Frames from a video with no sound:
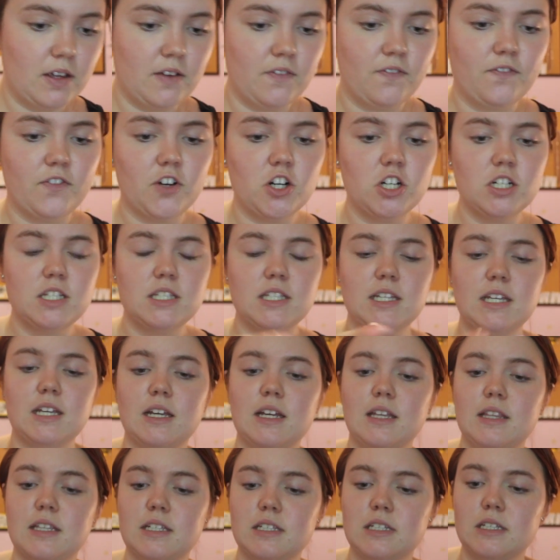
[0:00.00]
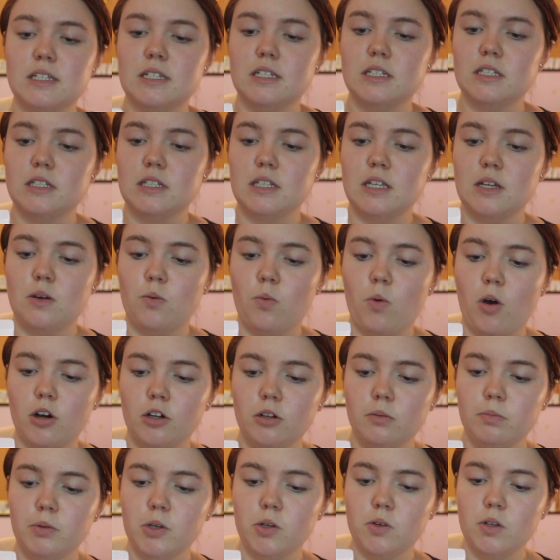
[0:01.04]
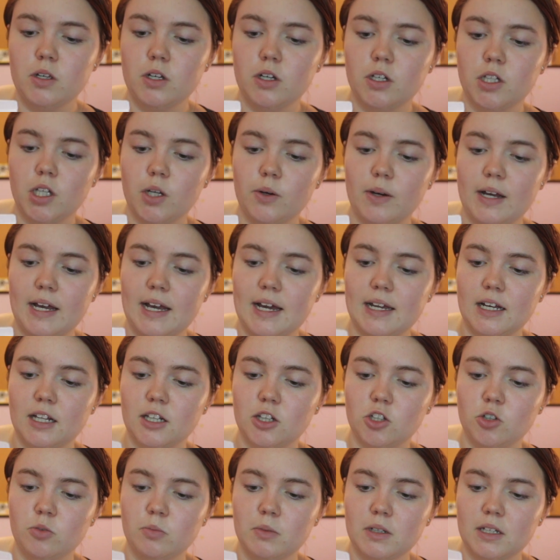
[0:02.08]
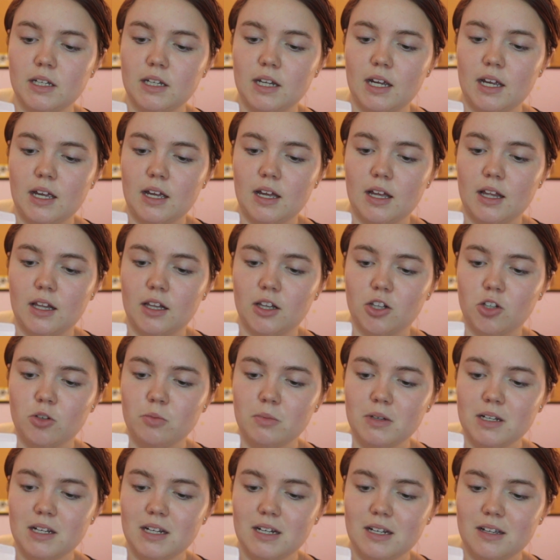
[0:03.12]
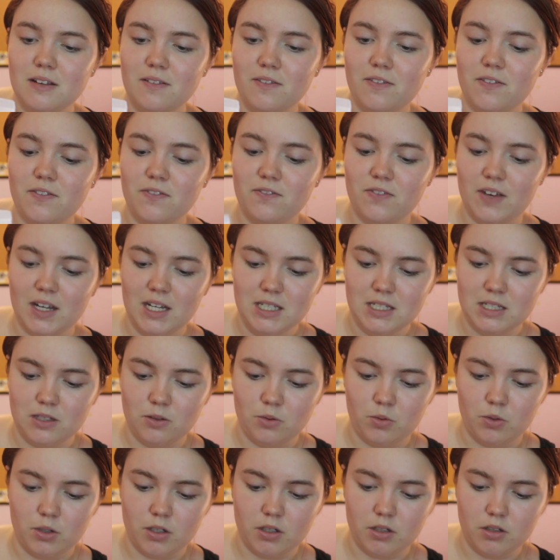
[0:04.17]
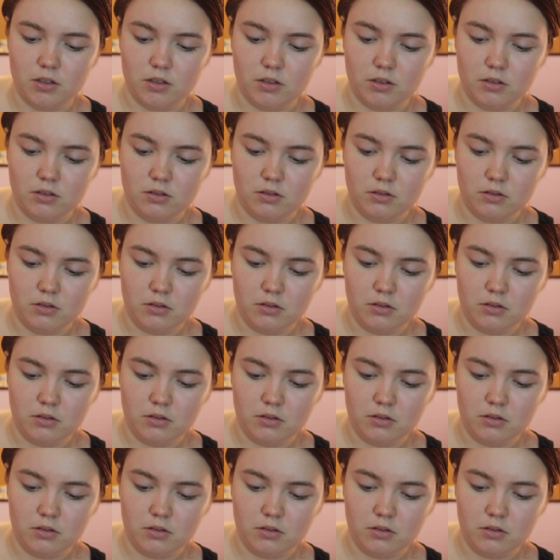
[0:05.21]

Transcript: the first thing, this is the Wander Beauty Glow Ahead Illuminating Face Oil.